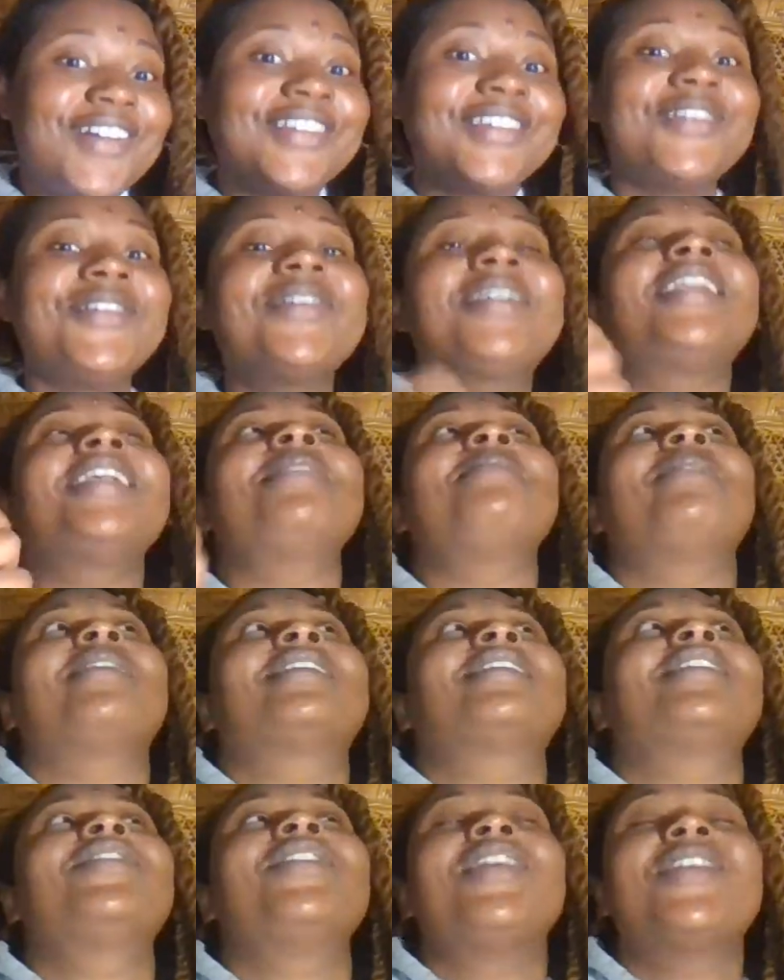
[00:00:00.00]
You
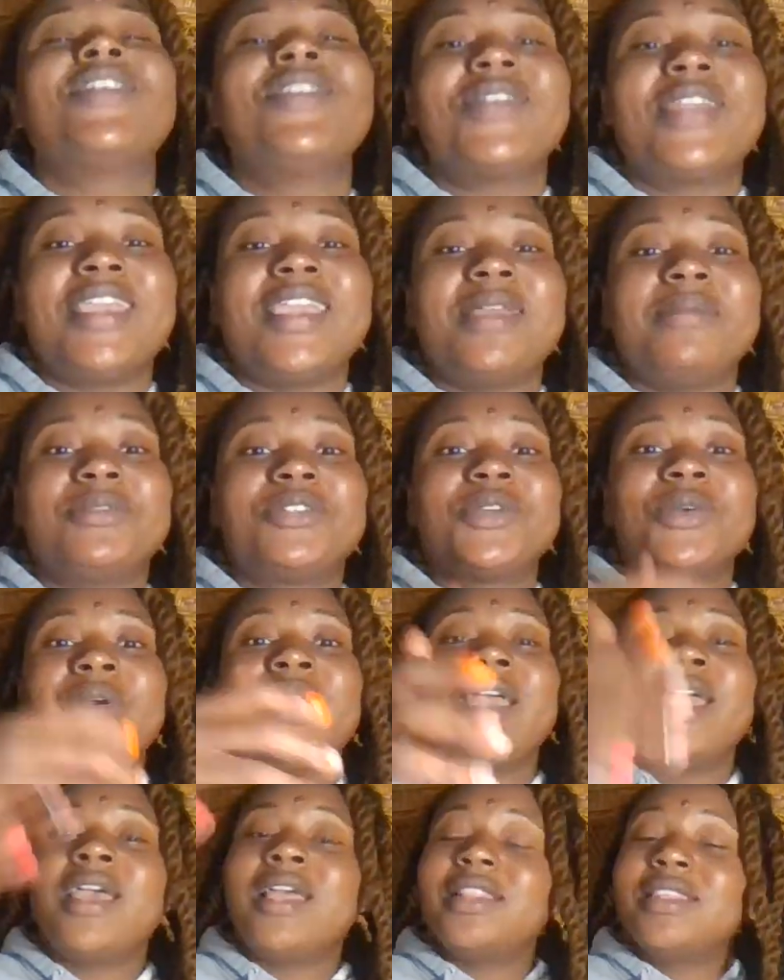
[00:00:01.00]
keep doing,
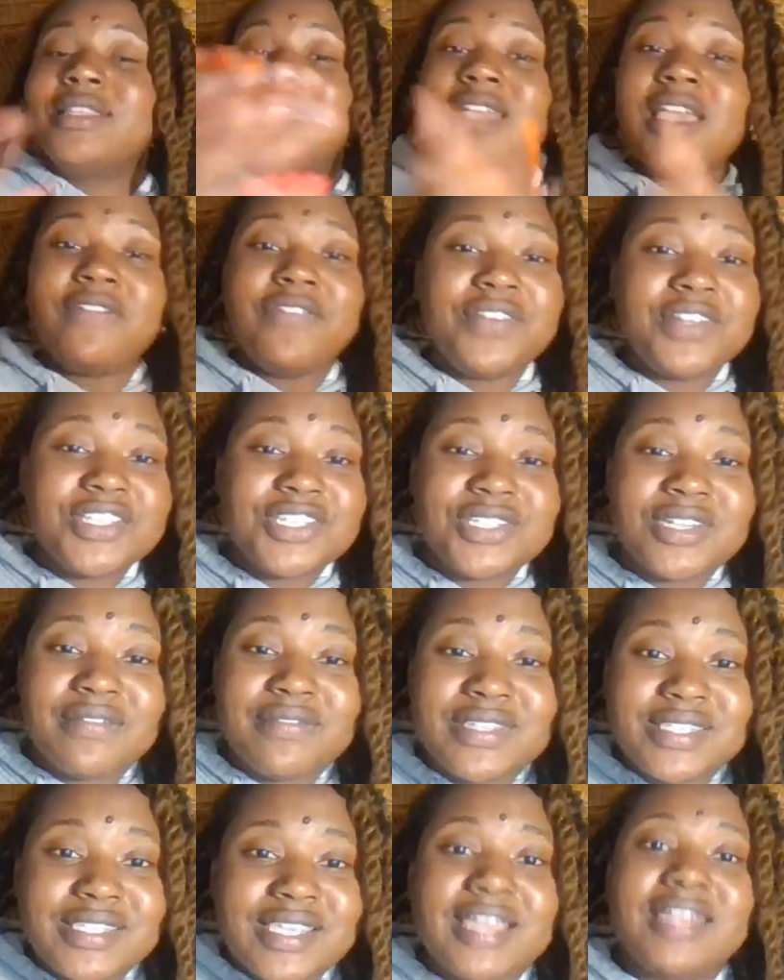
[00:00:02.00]
the definition of
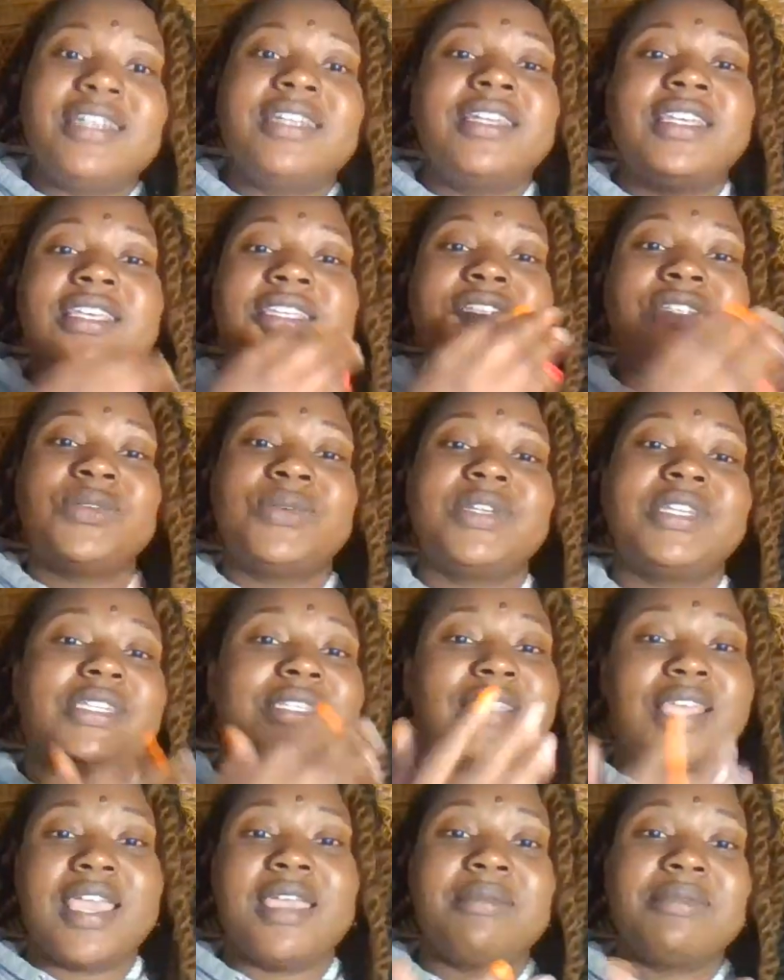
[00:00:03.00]
insanity is doing the
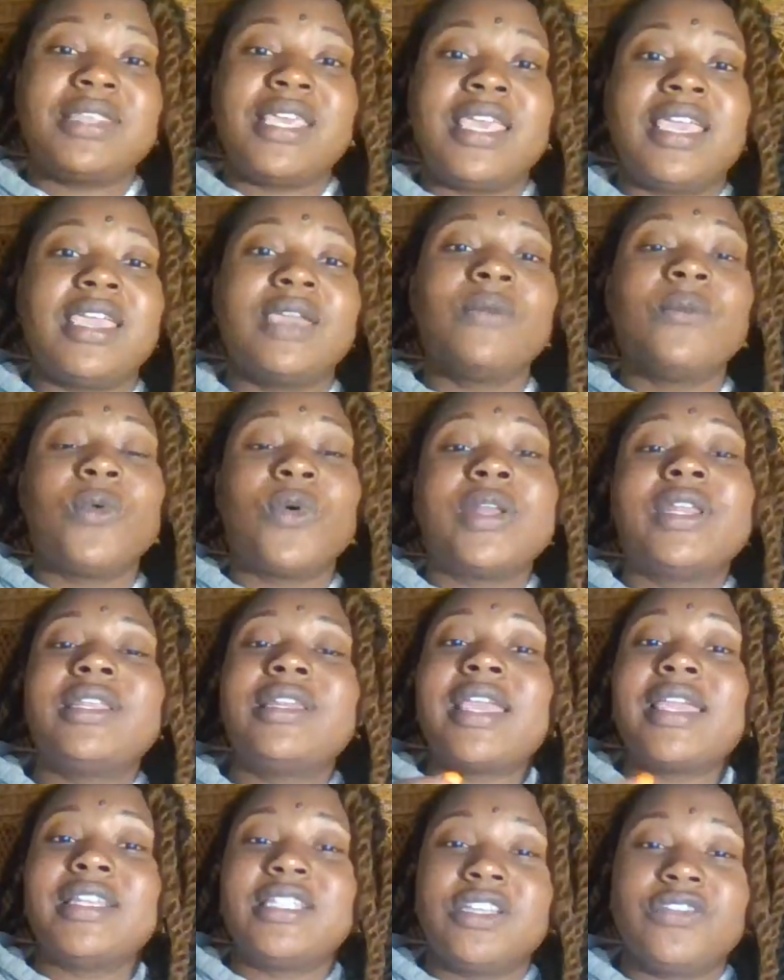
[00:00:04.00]
same thing and wanting
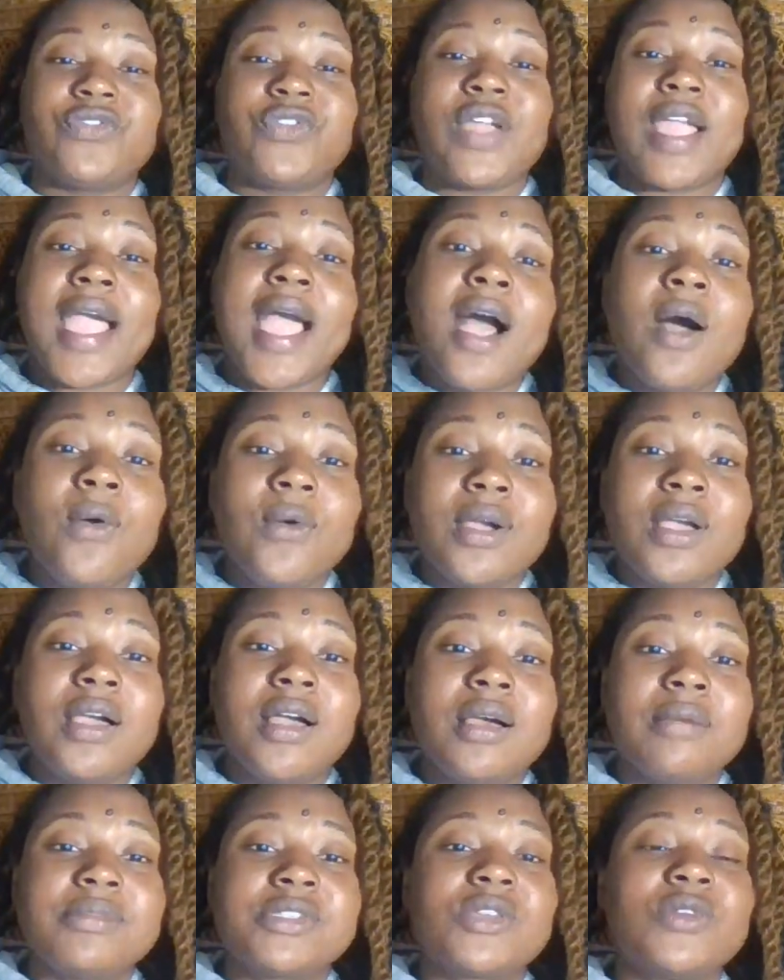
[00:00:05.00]
a different
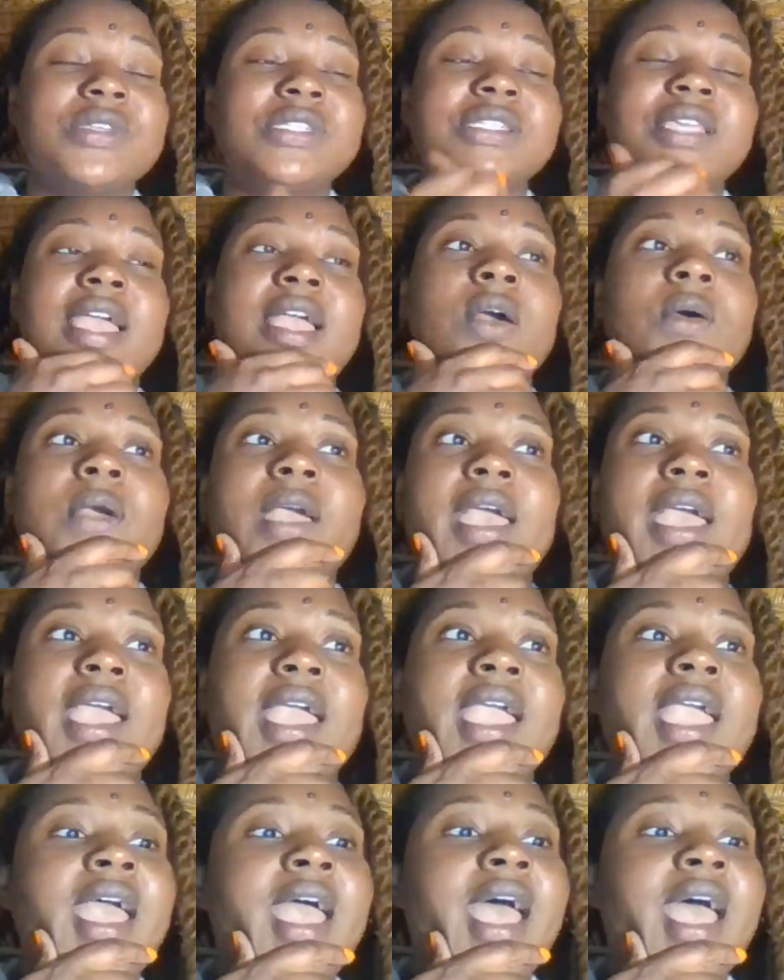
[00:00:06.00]
outcome. So it's like, okay,